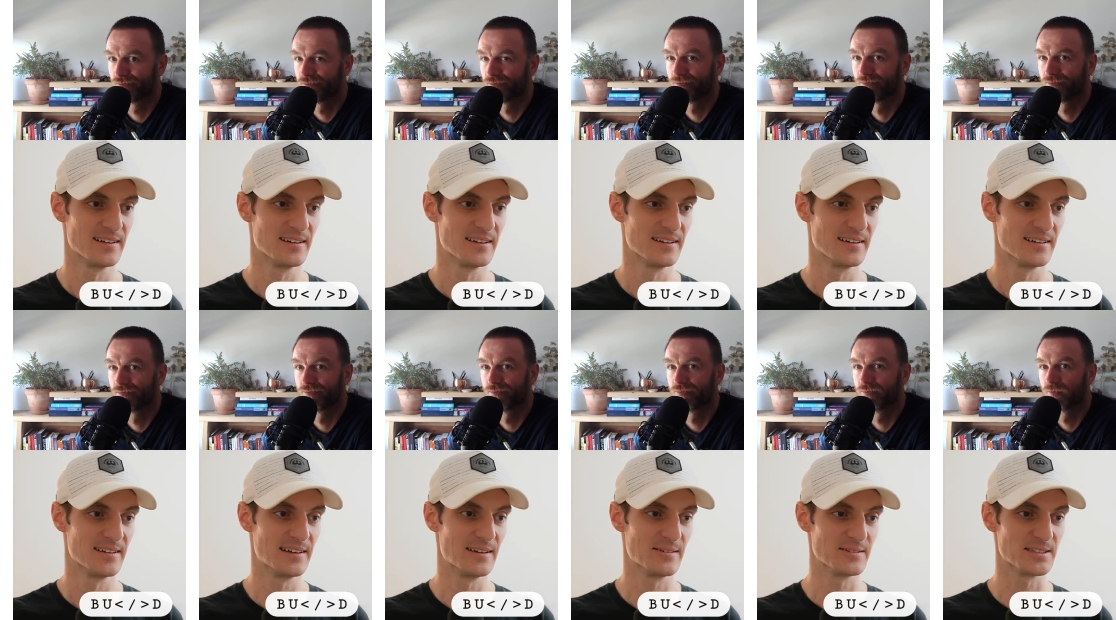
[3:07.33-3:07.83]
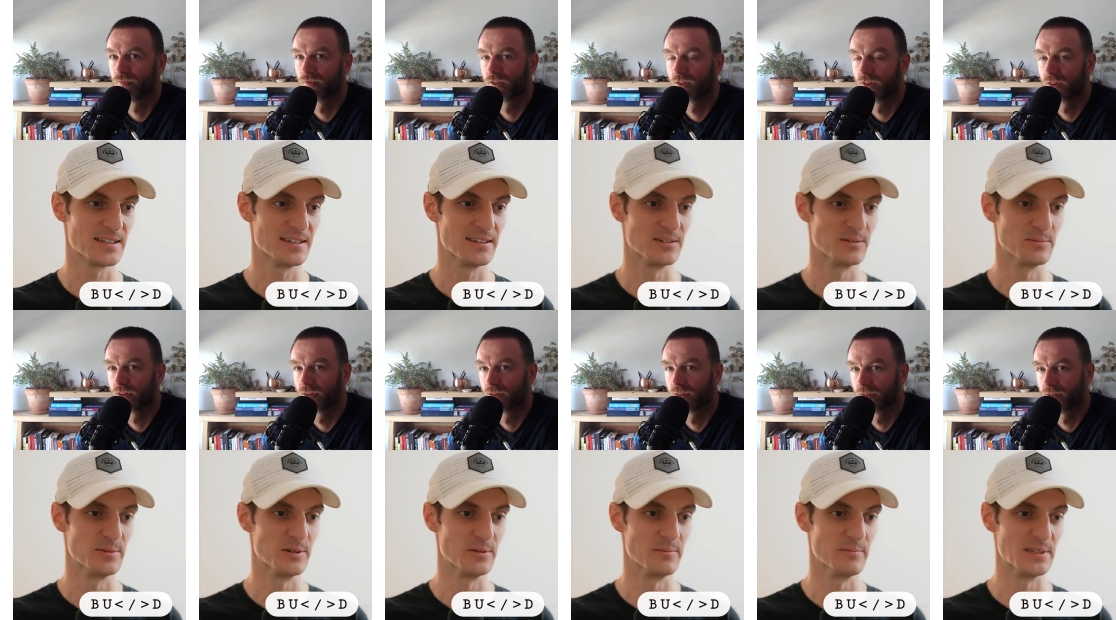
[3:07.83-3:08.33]
Speaker 1: that was a
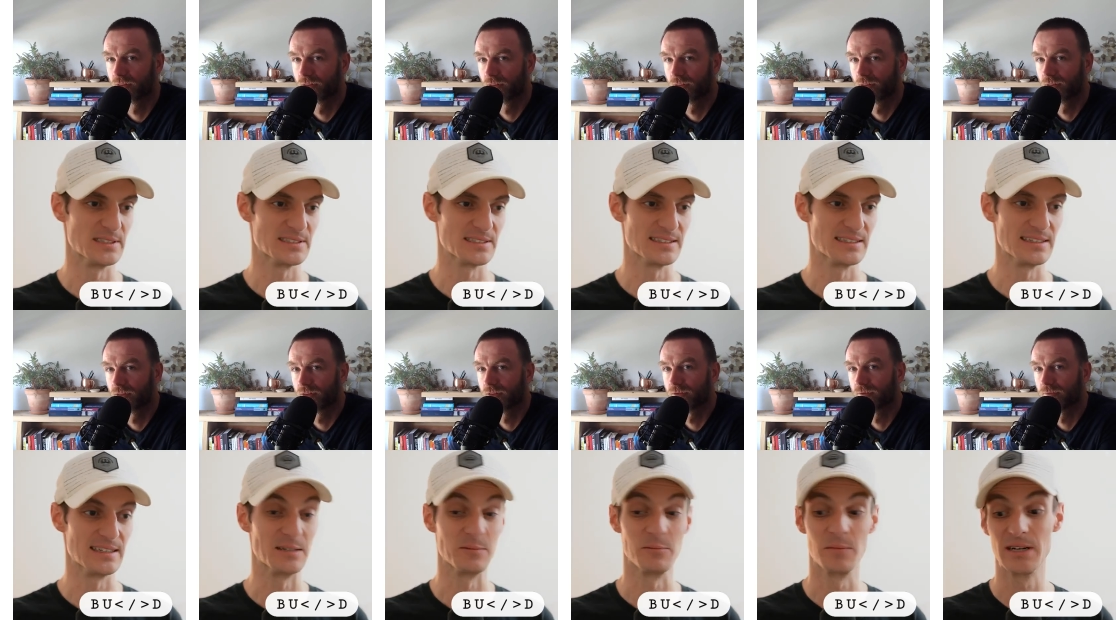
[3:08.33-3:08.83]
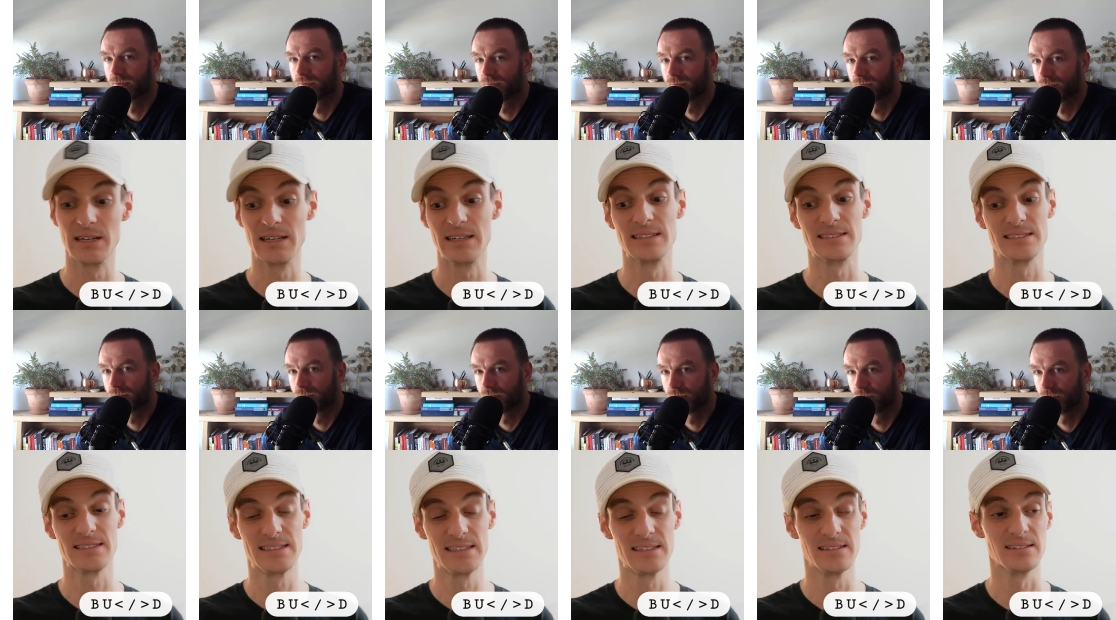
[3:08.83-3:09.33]
little bit misleading, but it
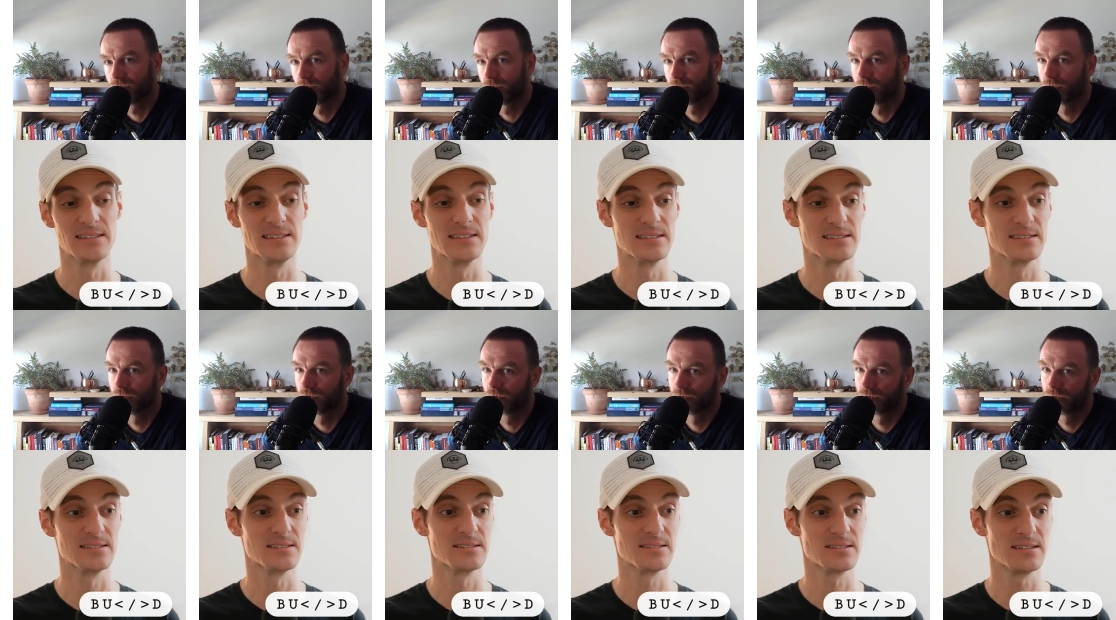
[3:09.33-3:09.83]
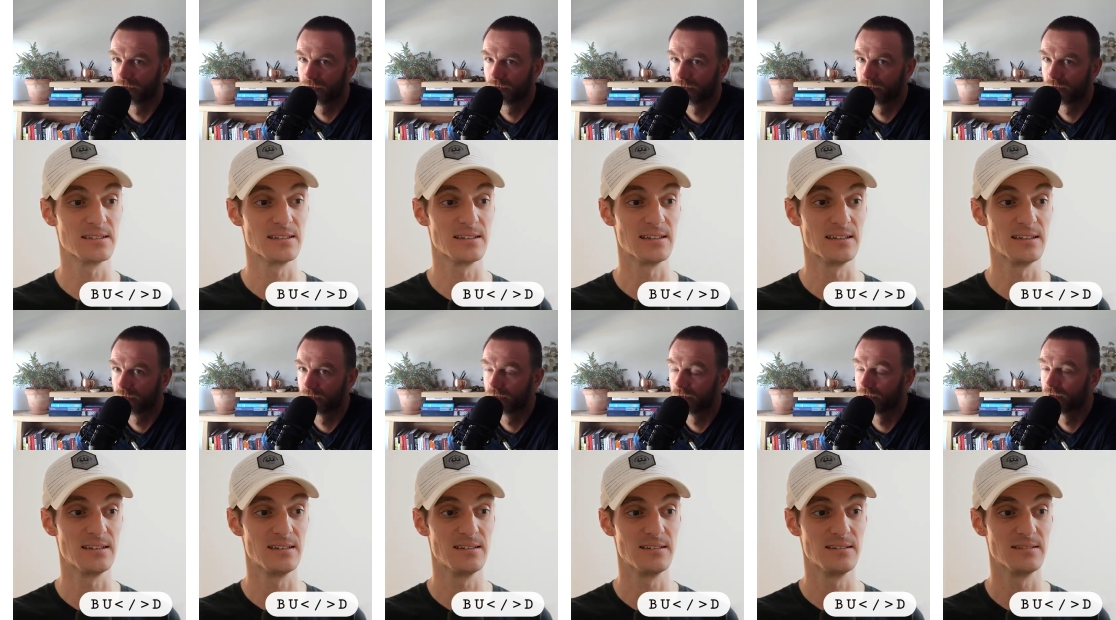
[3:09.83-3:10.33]
still is
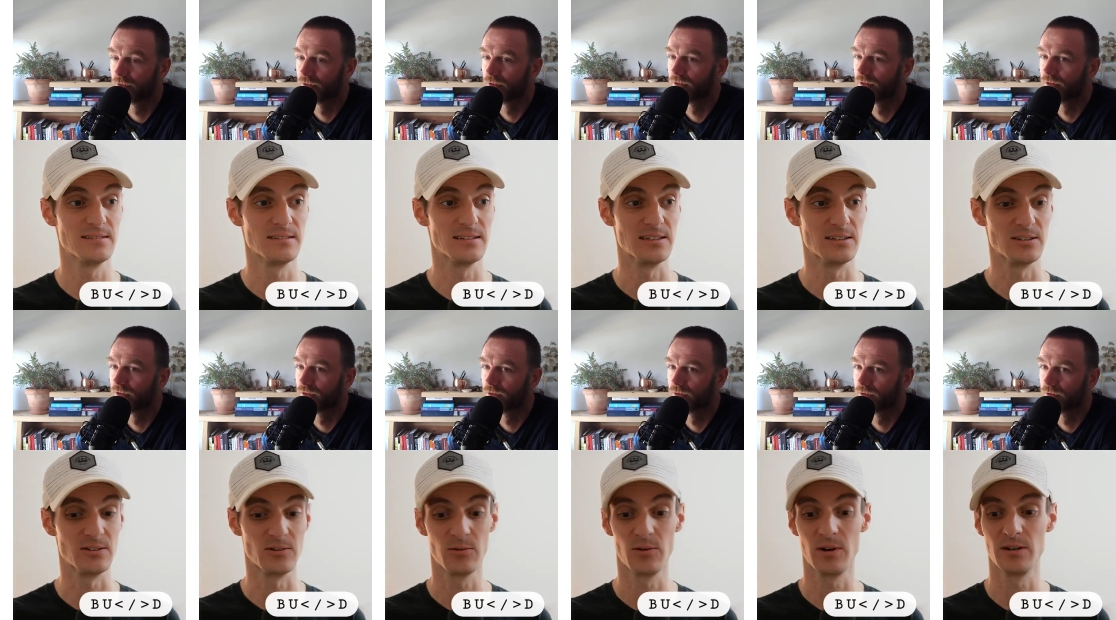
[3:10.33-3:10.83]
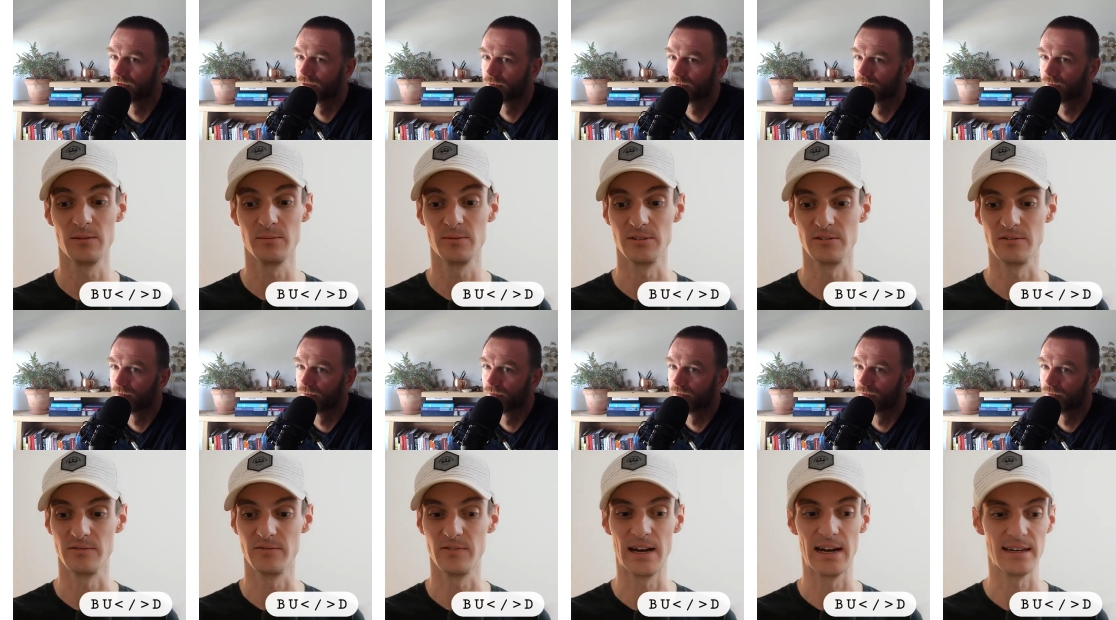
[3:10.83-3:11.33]

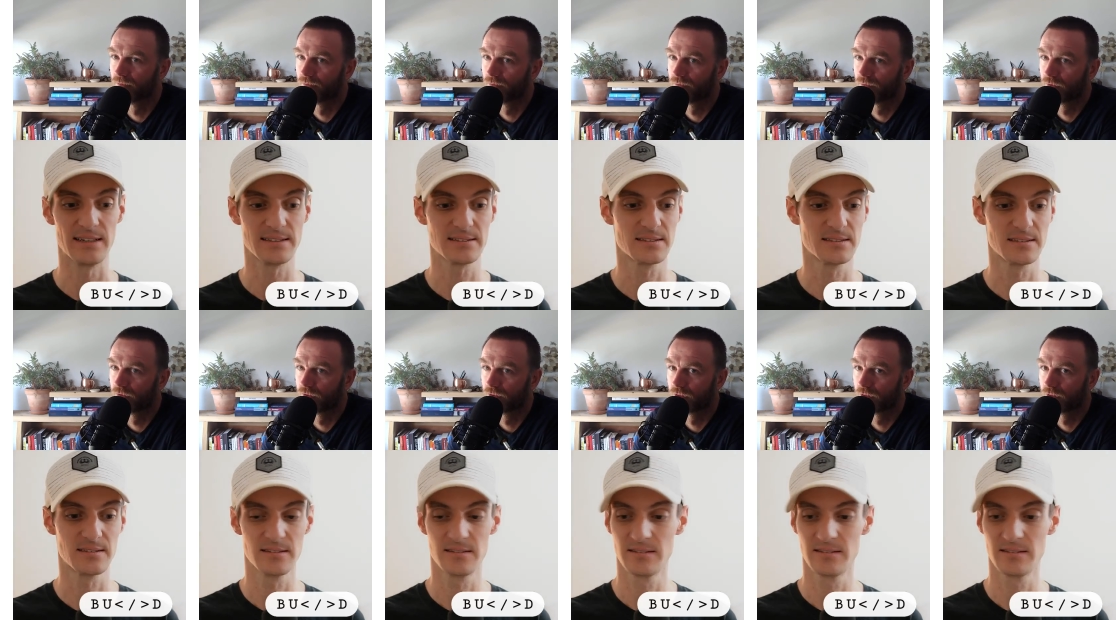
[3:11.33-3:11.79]
incredibly fast.